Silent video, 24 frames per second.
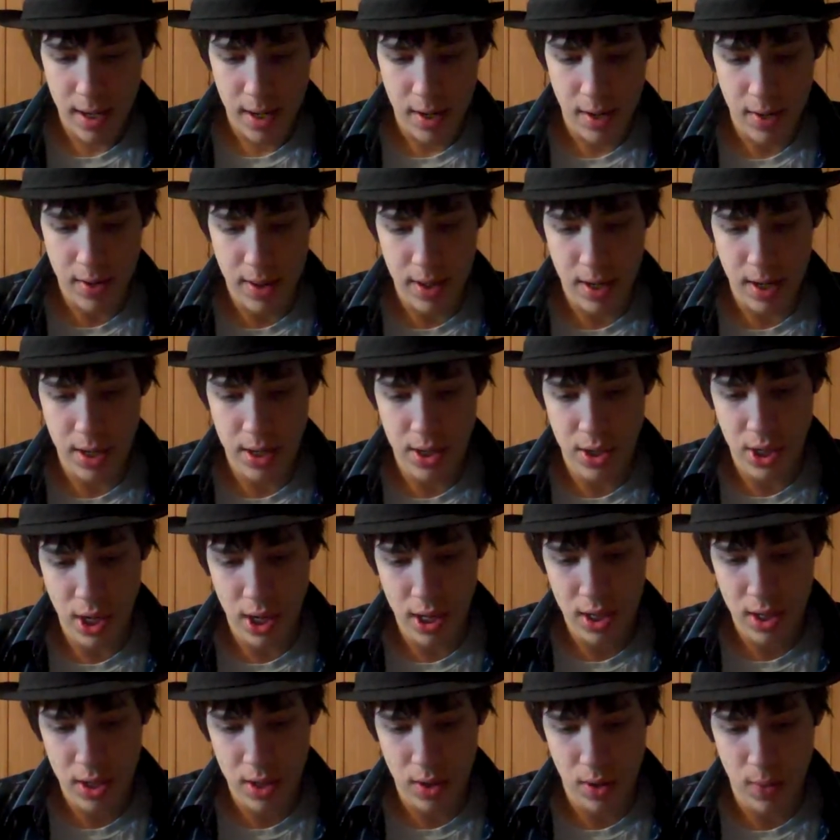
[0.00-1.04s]
There's an
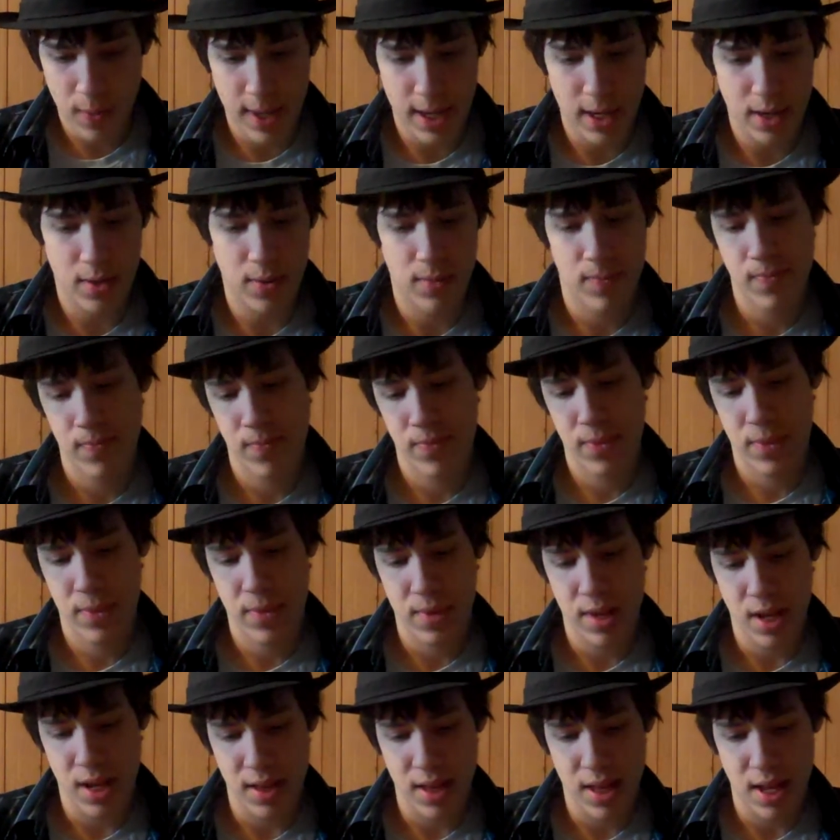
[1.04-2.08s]
oh wait, no,
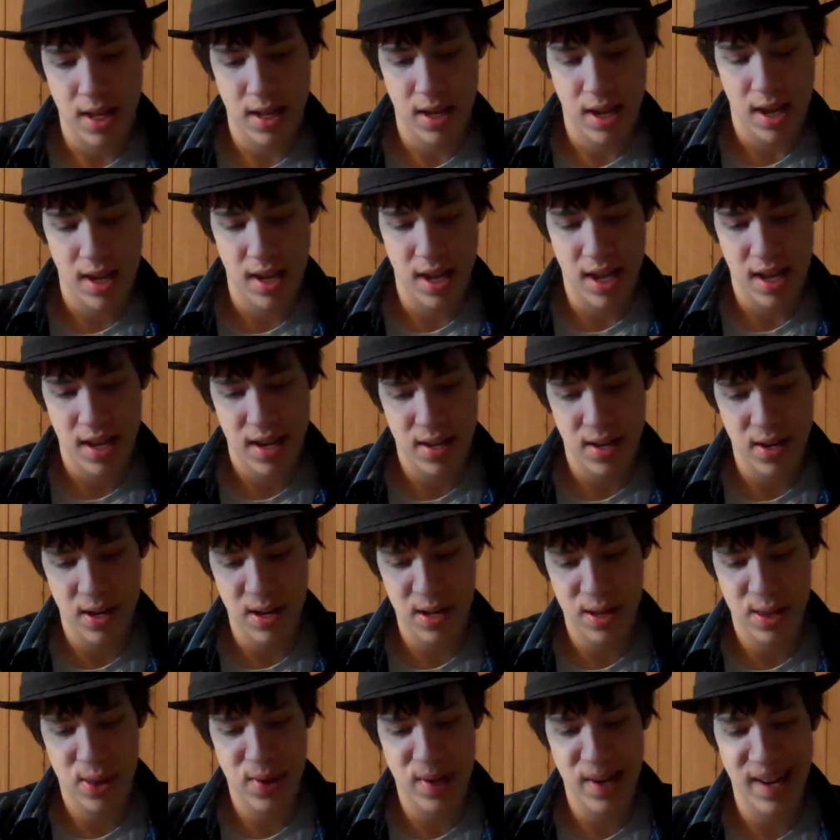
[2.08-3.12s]
not yet.
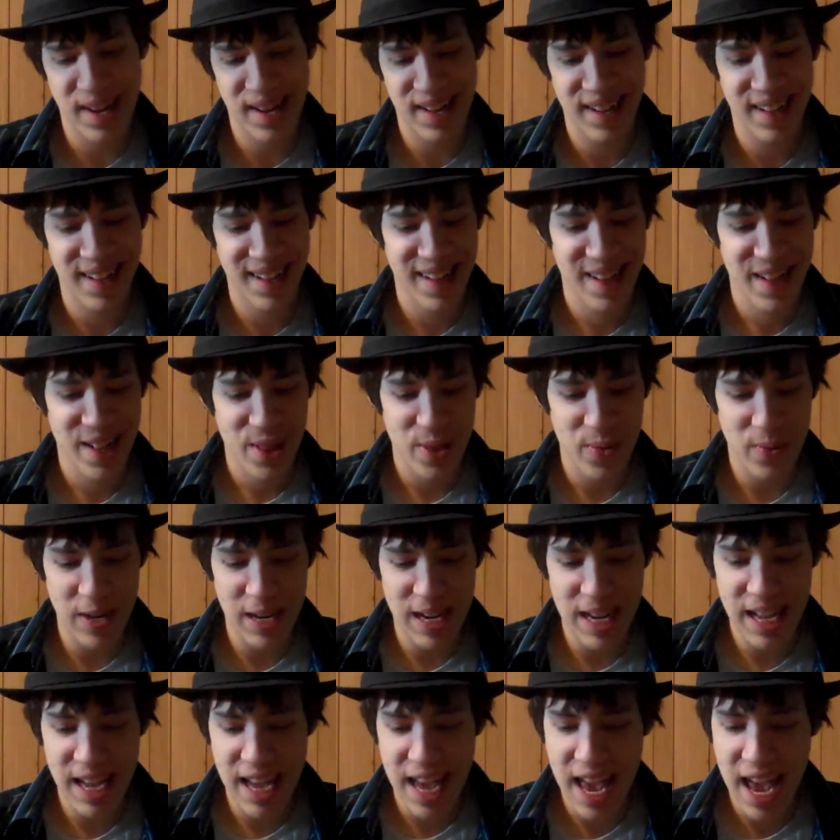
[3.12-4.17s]

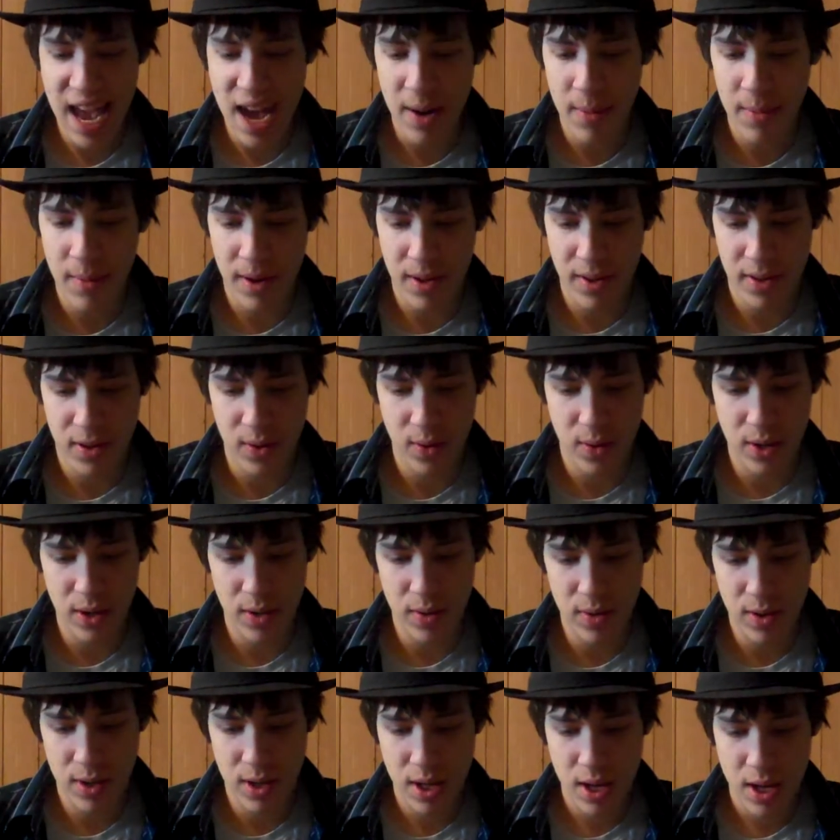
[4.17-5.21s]
3D cameras. You can
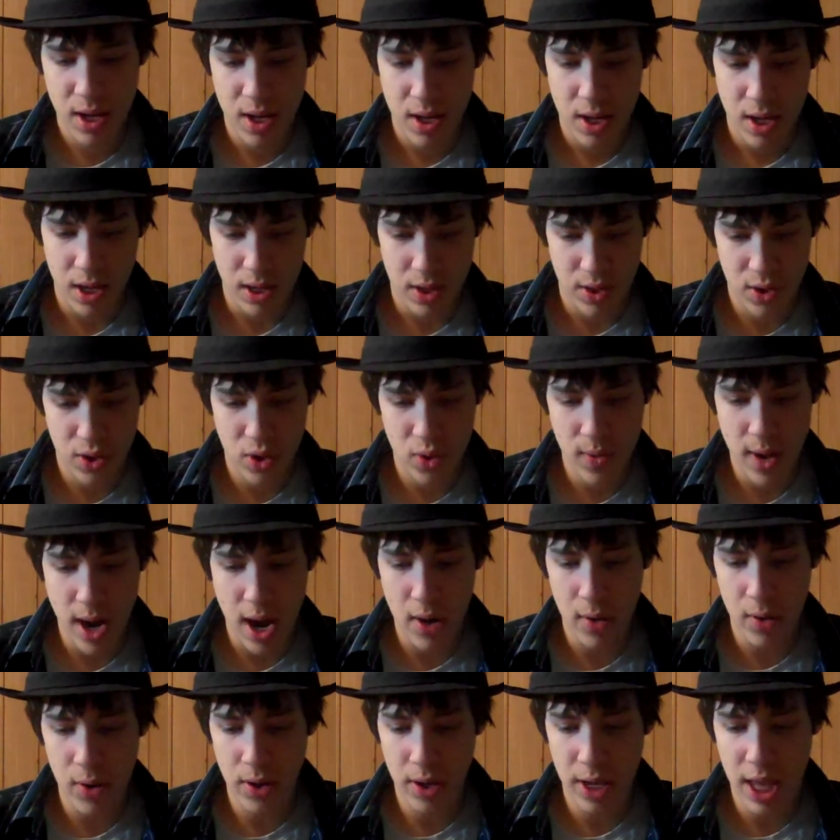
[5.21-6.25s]
use its two
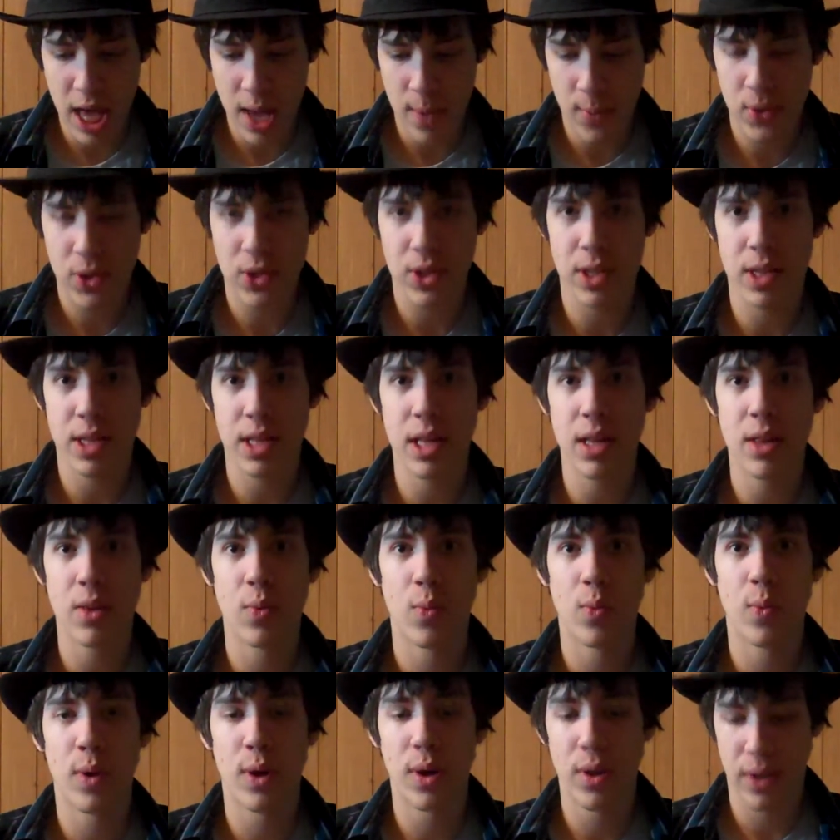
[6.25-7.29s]
outer cameras to see
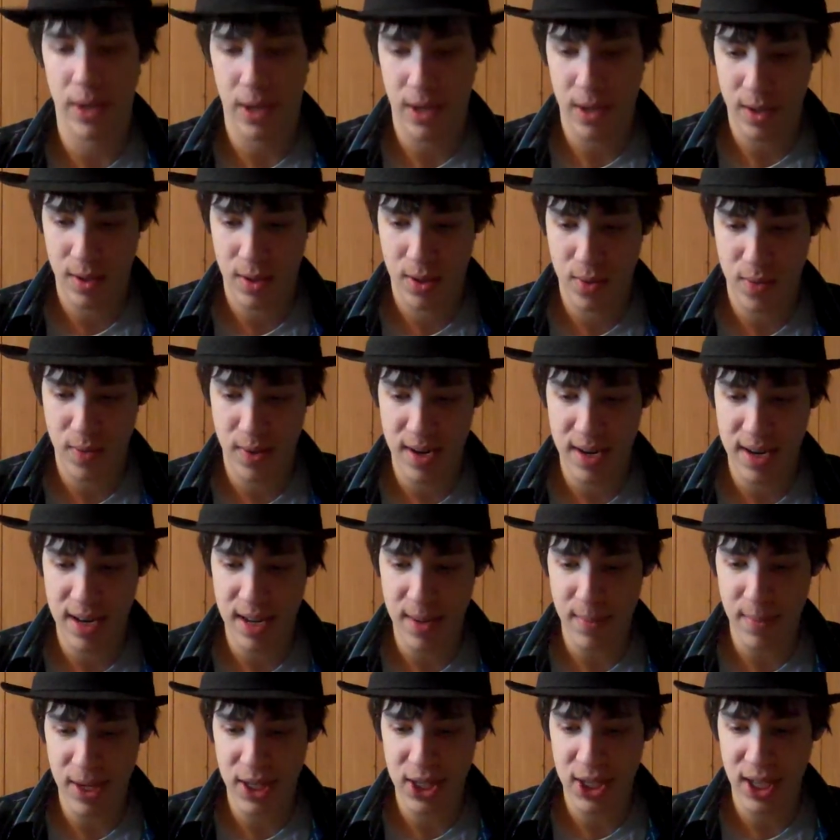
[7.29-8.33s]
the world in
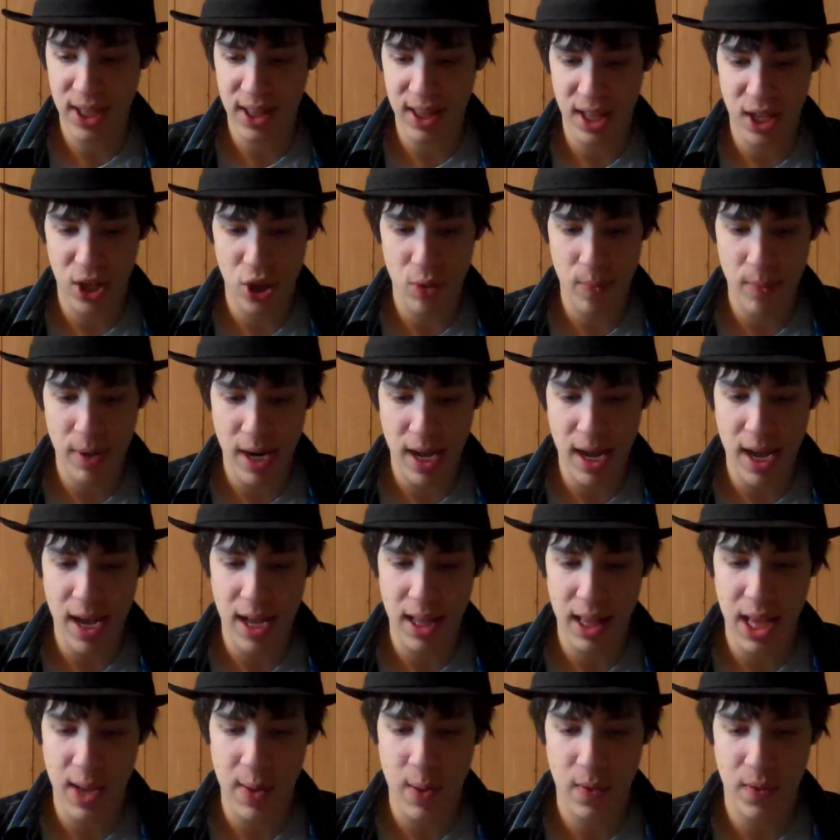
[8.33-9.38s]
3D, much like the human eye,
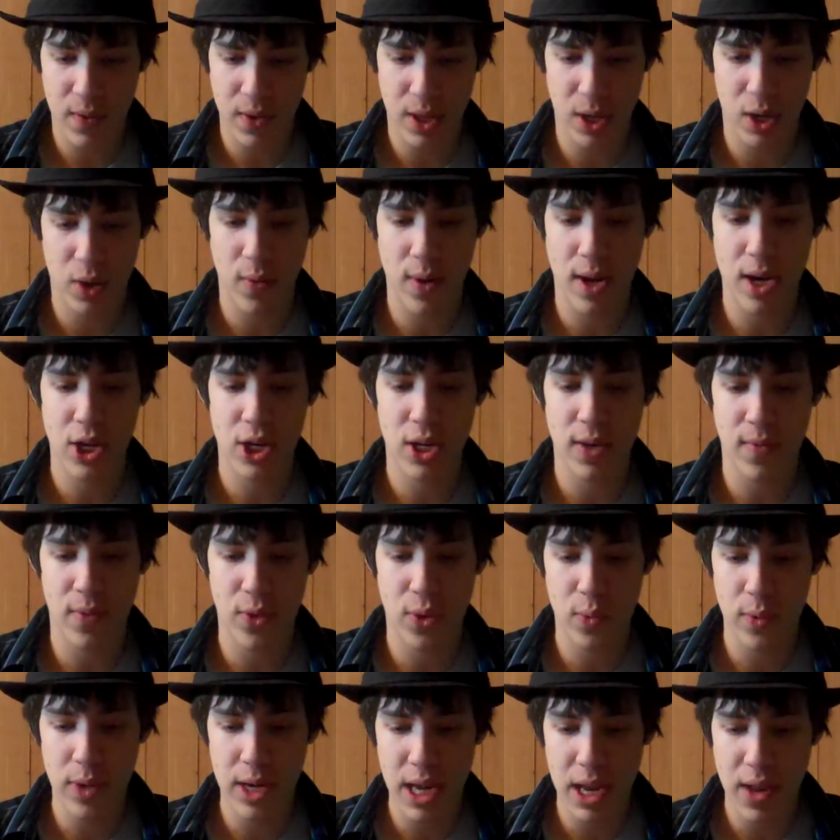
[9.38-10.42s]
allowing for the creation of
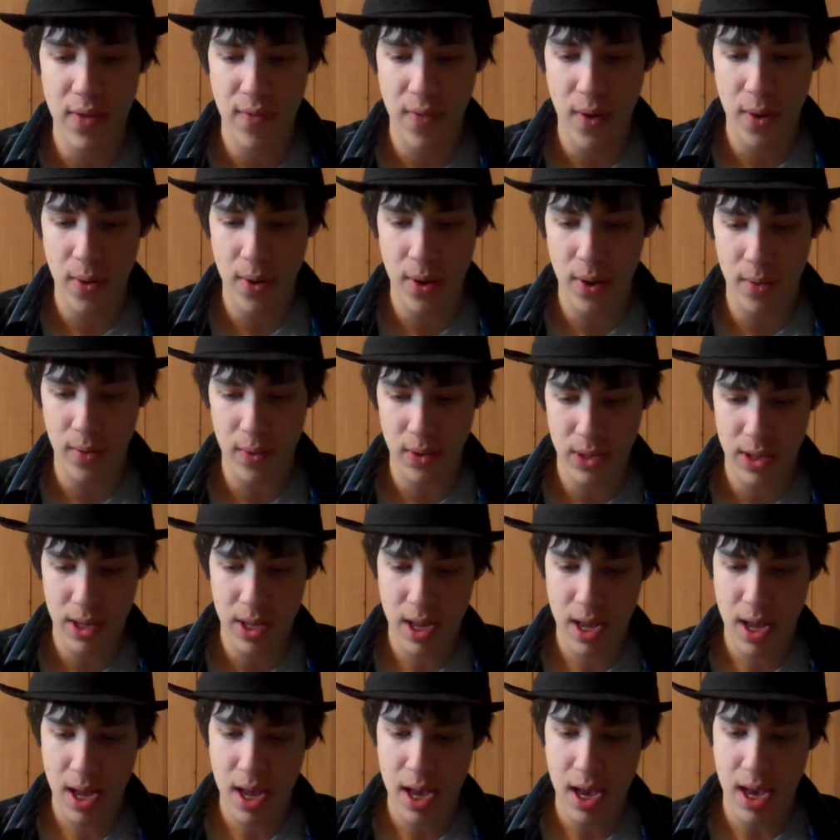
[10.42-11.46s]
3D photos
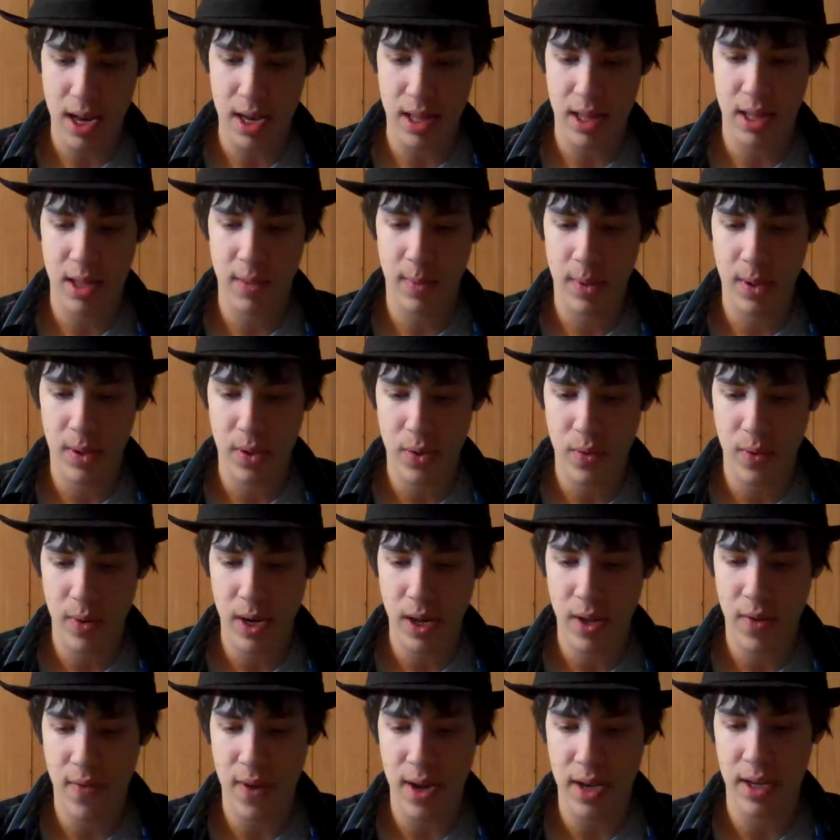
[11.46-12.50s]
and a similar 3D
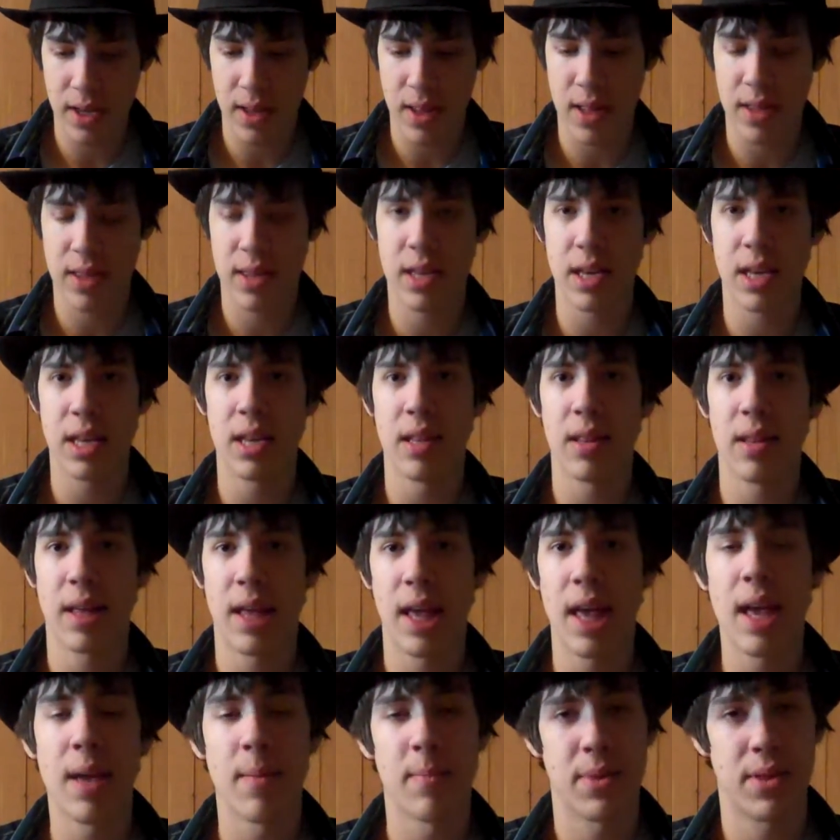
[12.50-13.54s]
effect to that seen in the
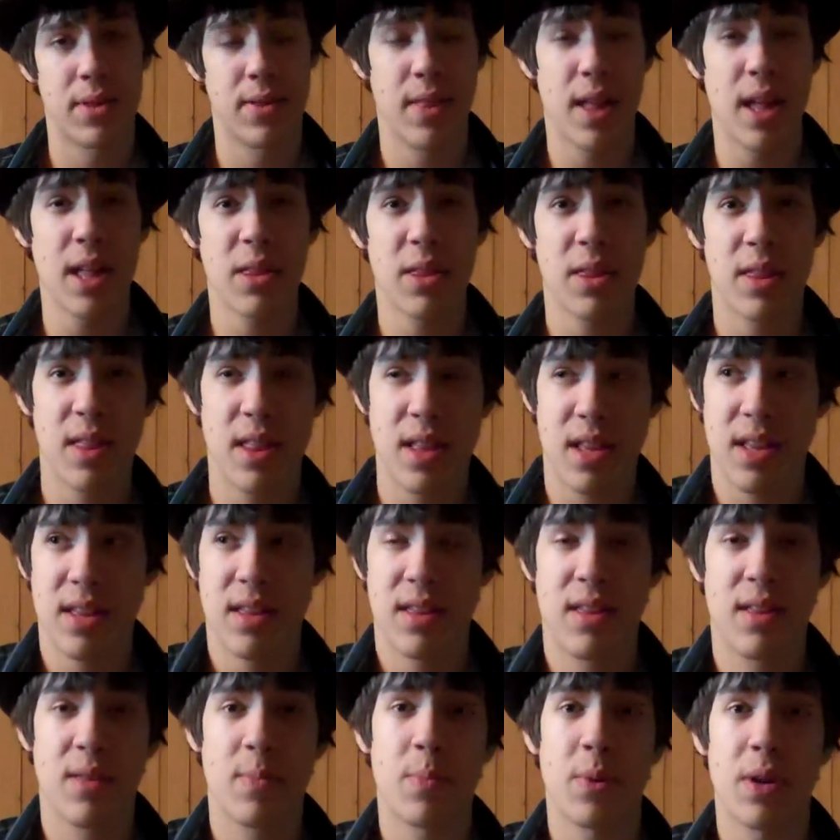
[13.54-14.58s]
game. So
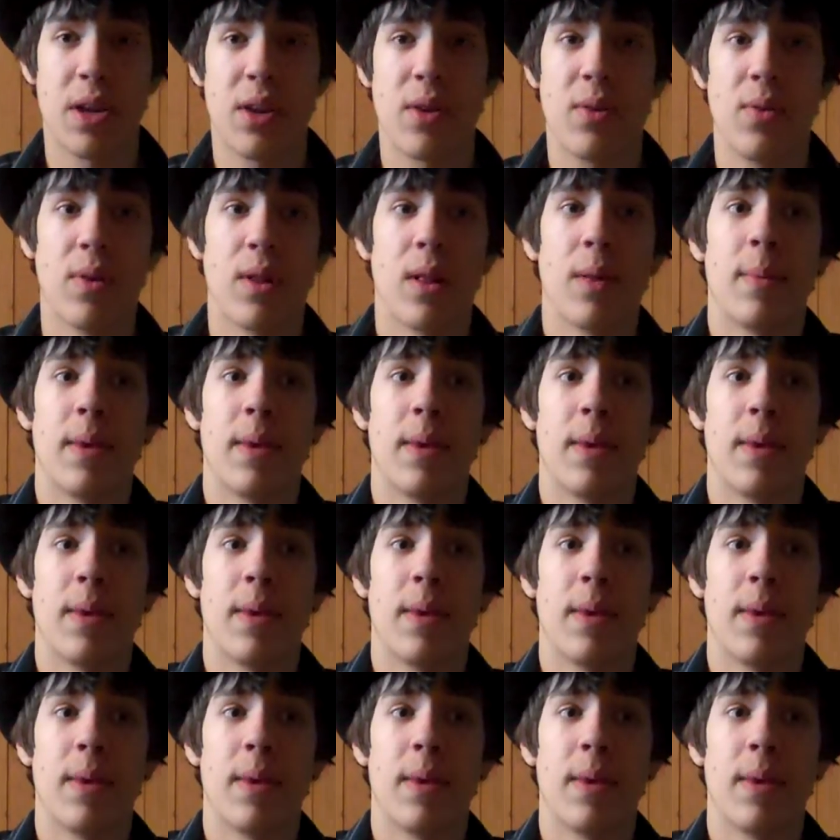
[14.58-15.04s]
that's pretty cool.